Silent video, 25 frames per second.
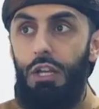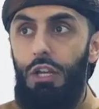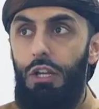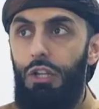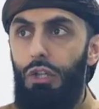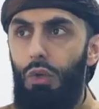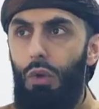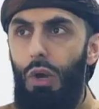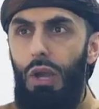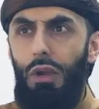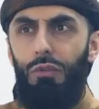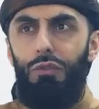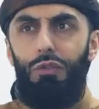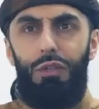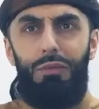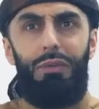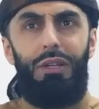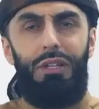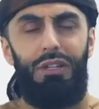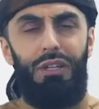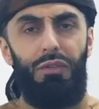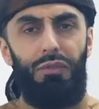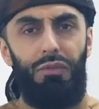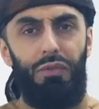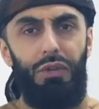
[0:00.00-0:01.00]
You have to
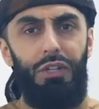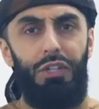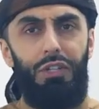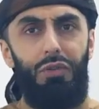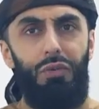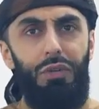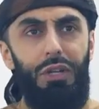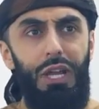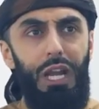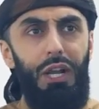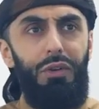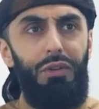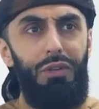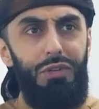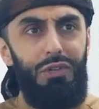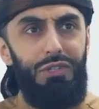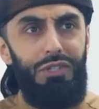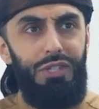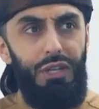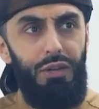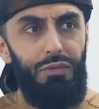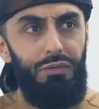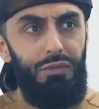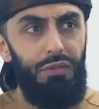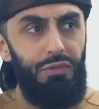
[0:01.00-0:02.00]
be different. You carry
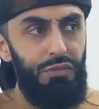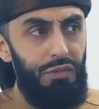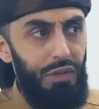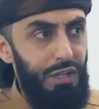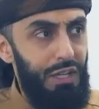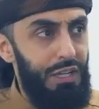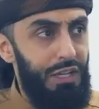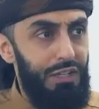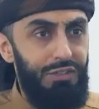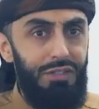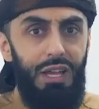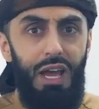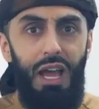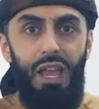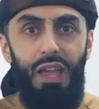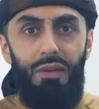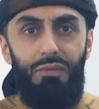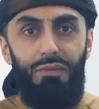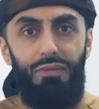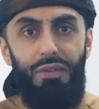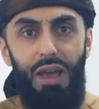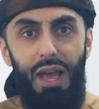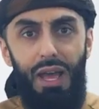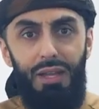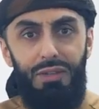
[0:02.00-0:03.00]
yourself differently because I
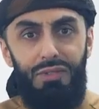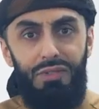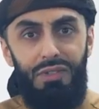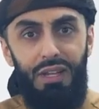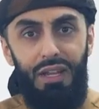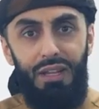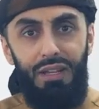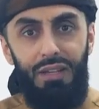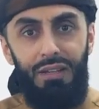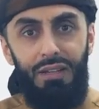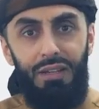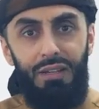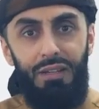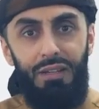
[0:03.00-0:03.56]
am fasting.